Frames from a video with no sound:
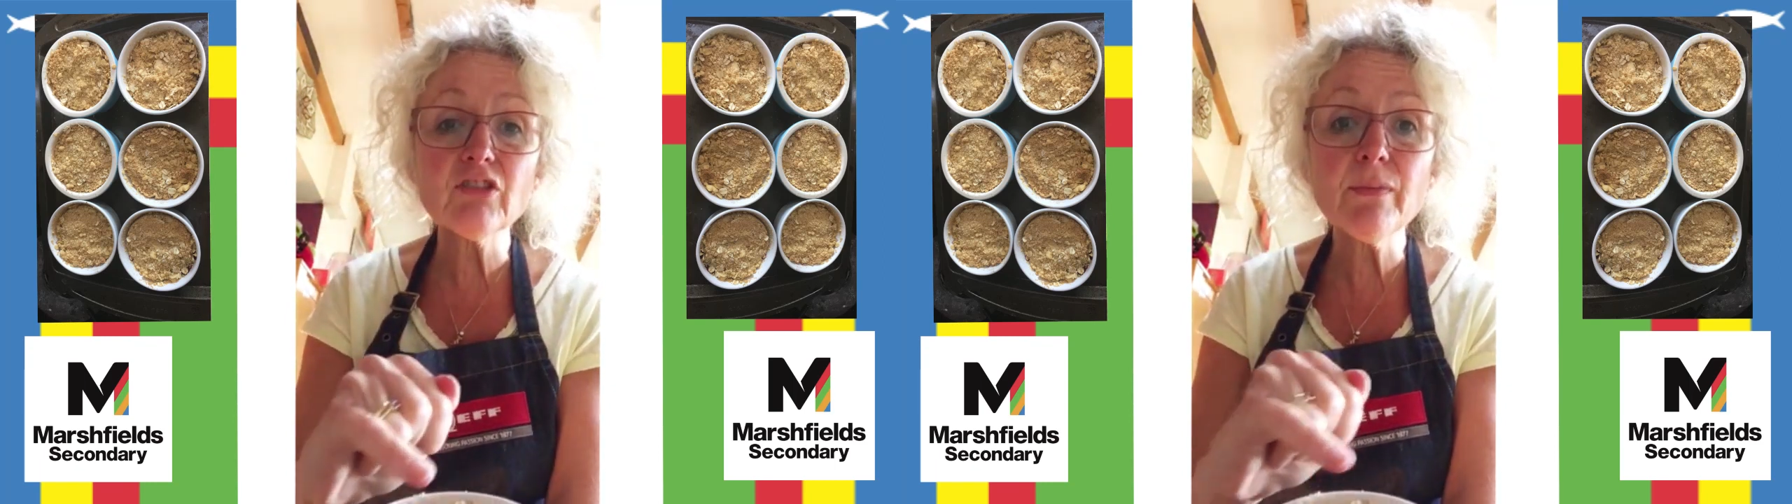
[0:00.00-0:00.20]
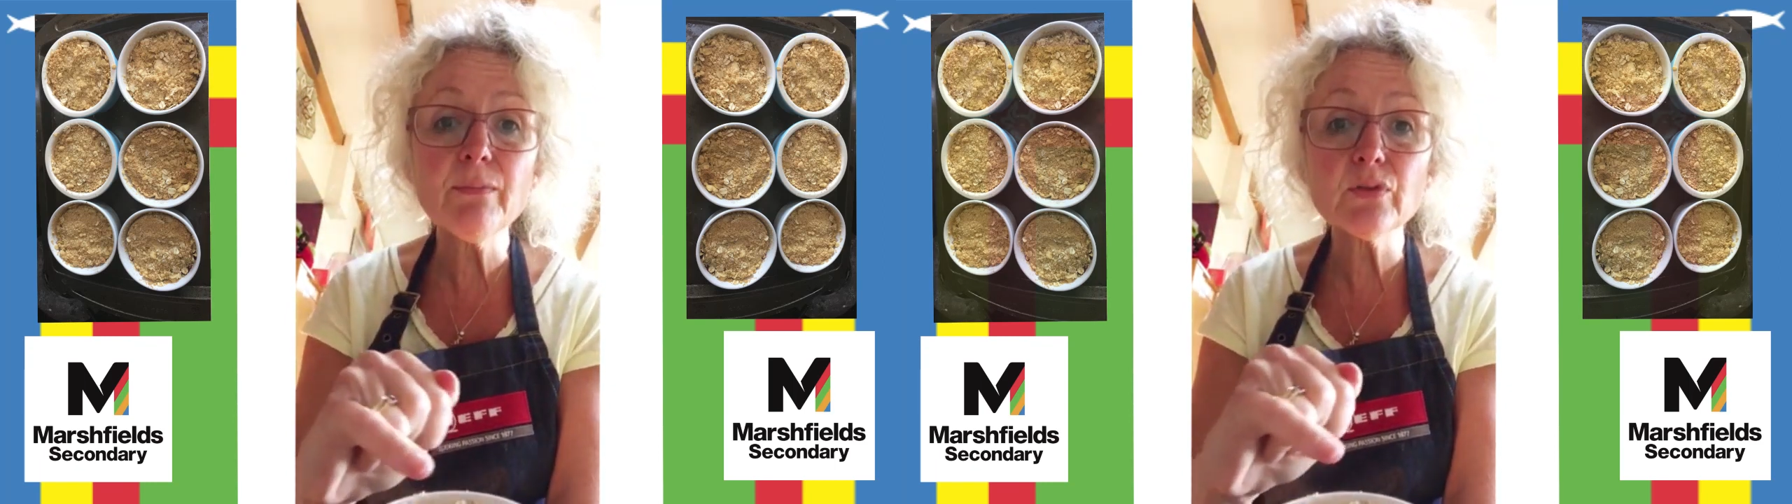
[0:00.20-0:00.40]

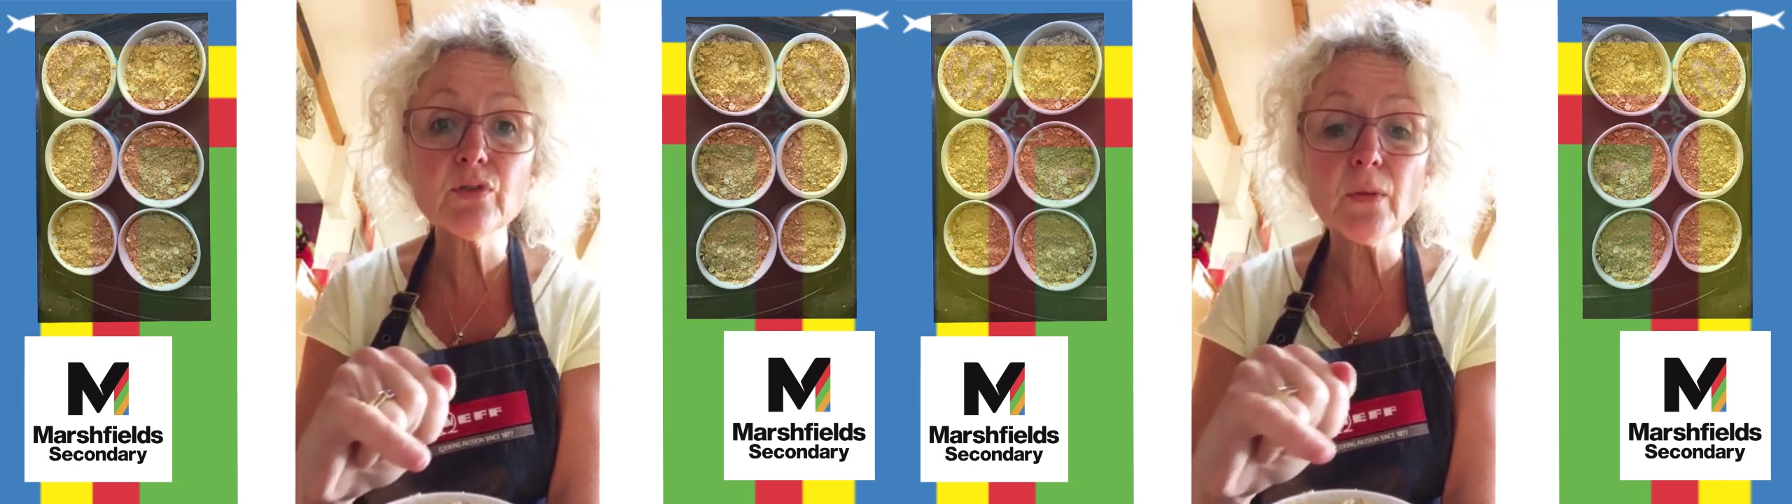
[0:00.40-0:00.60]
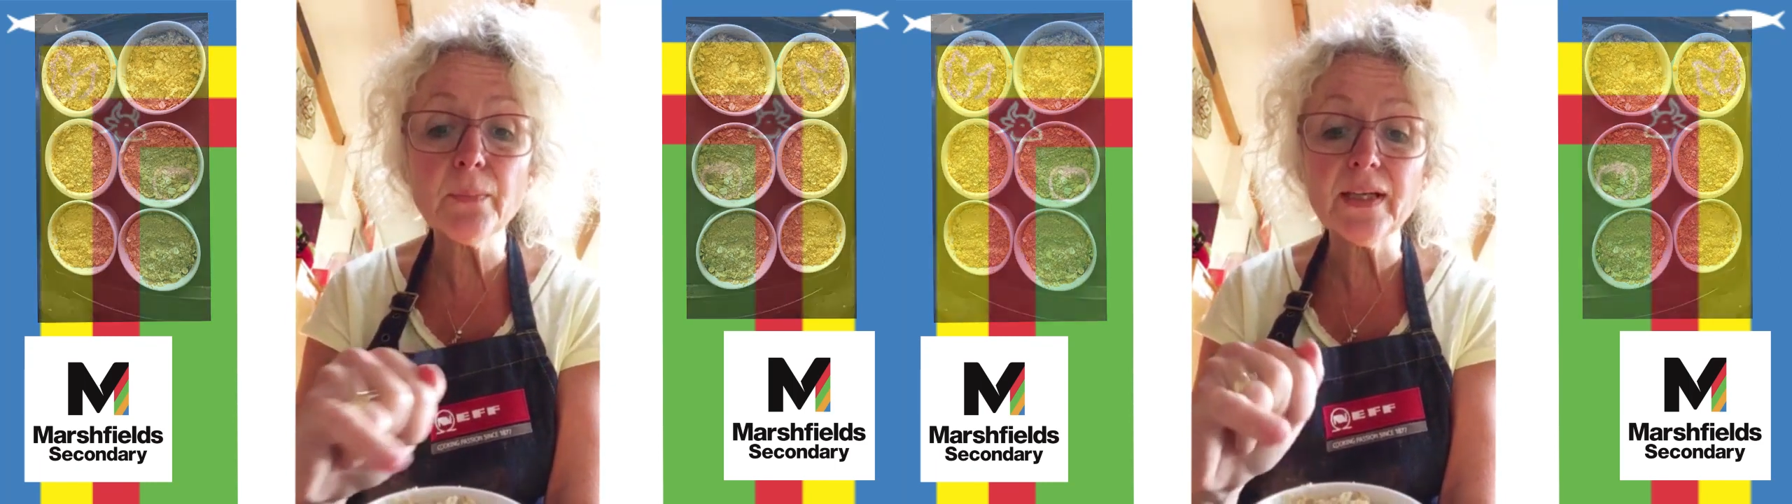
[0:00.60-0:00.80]
crumble
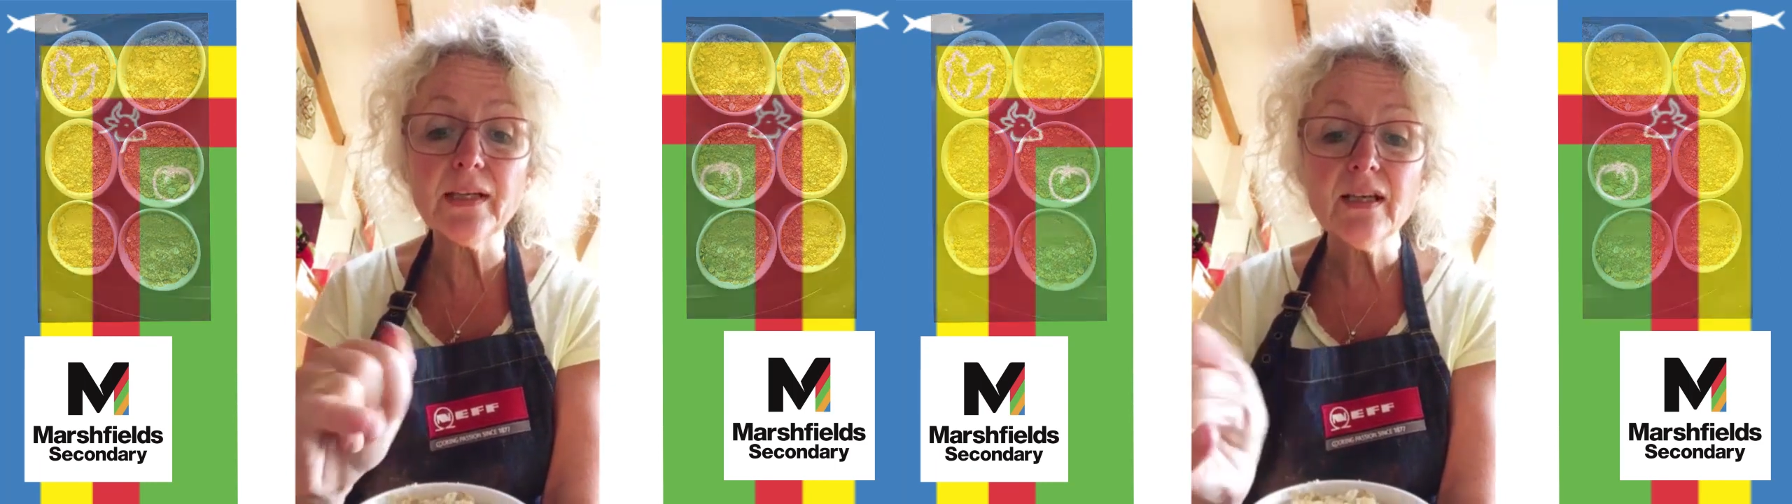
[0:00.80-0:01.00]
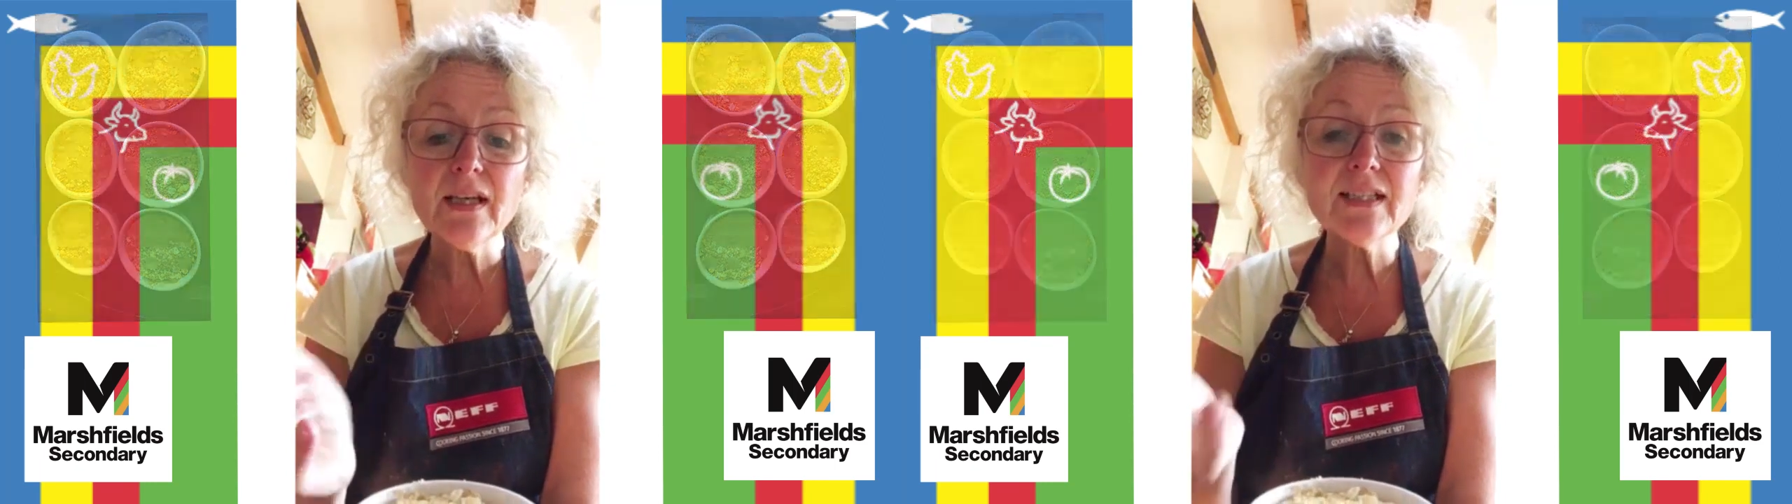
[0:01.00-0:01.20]
topping